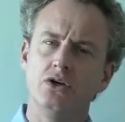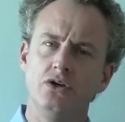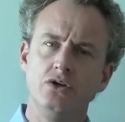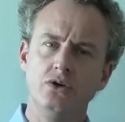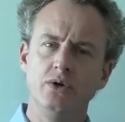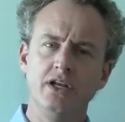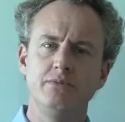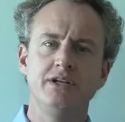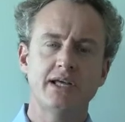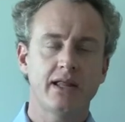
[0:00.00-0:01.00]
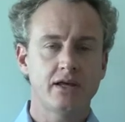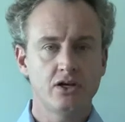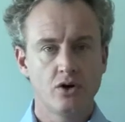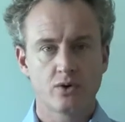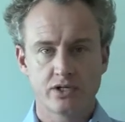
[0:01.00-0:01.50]
You need to be
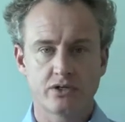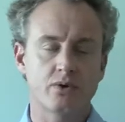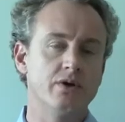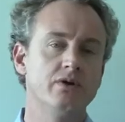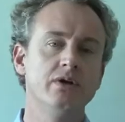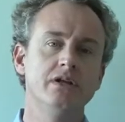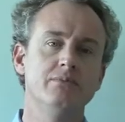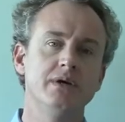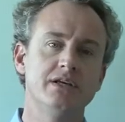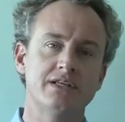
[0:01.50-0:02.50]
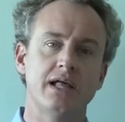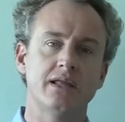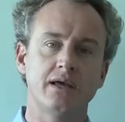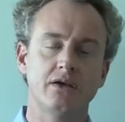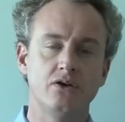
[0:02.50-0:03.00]
telling your story. You need to be
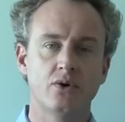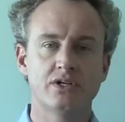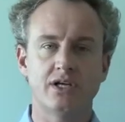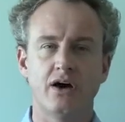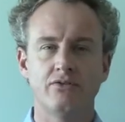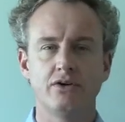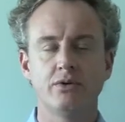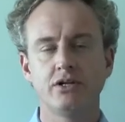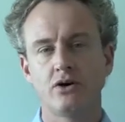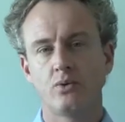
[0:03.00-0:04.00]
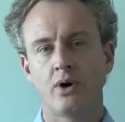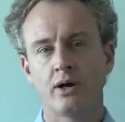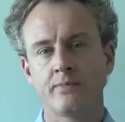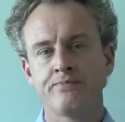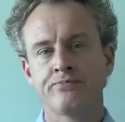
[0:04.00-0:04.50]
selling yourself. You really don't
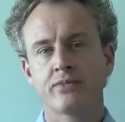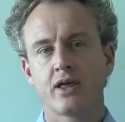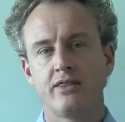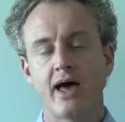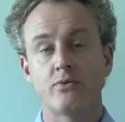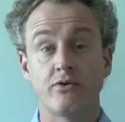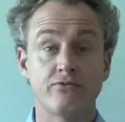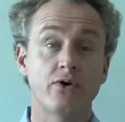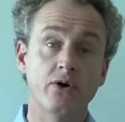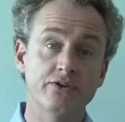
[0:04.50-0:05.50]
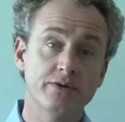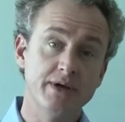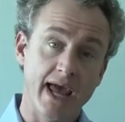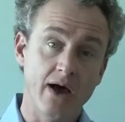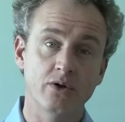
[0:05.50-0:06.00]
want that referral to
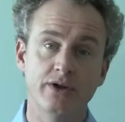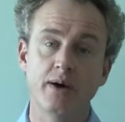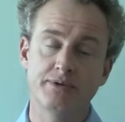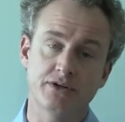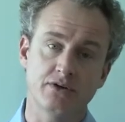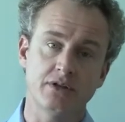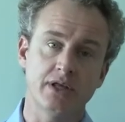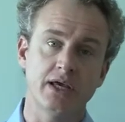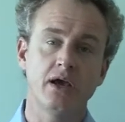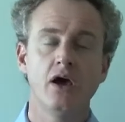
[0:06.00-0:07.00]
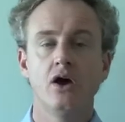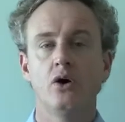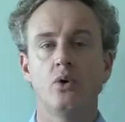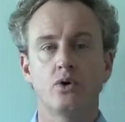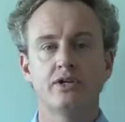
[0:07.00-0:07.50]
be held up, certainly,
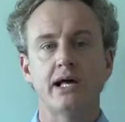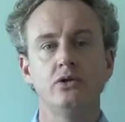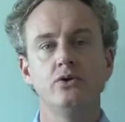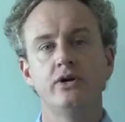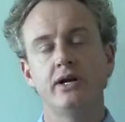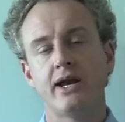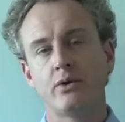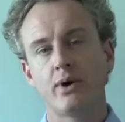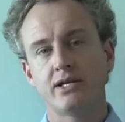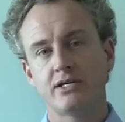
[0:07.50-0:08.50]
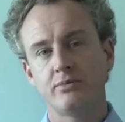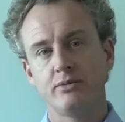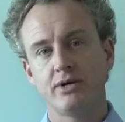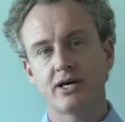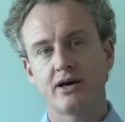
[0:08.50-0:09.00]
or diluted in any way
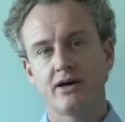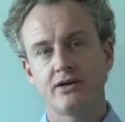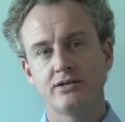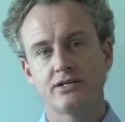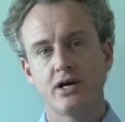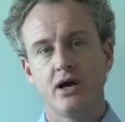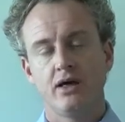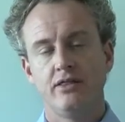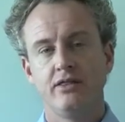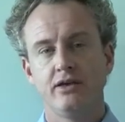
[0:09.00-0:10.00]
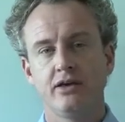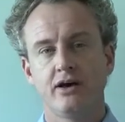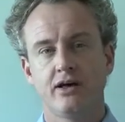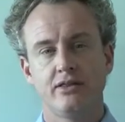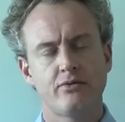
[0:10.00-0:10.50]
simply because the
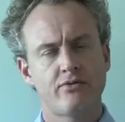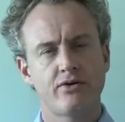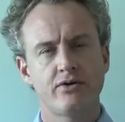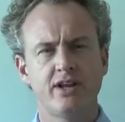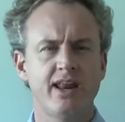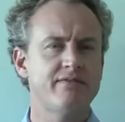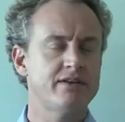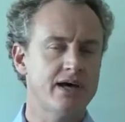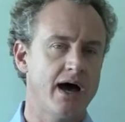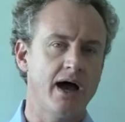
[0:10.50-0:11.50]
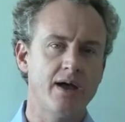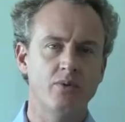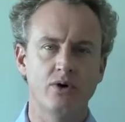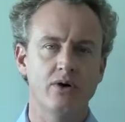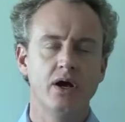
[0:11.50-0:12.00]
referrer didn't have the
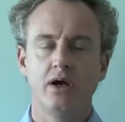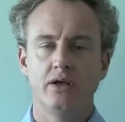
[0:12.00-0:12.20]
time, or